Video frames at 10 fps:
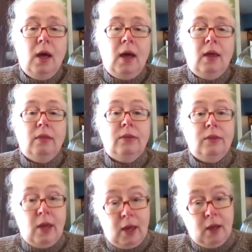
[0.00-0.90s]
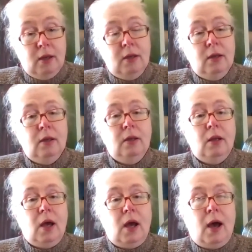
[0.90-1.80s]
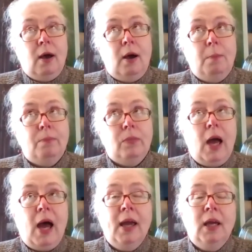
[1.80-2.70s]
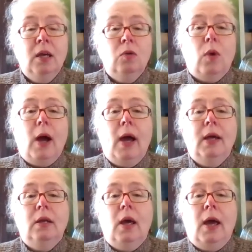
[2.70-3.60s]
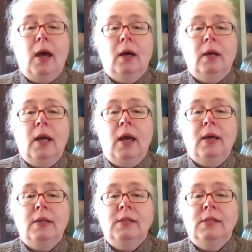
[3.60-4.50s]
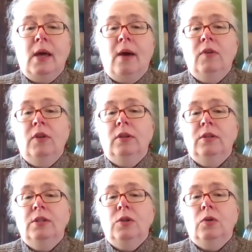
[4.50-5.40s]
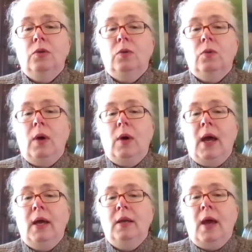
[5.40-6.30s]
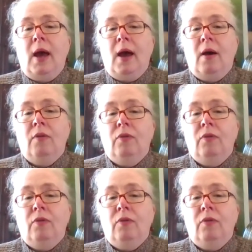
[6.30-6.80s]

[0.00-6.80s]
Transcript: And then I can write at a 7th to 8.5,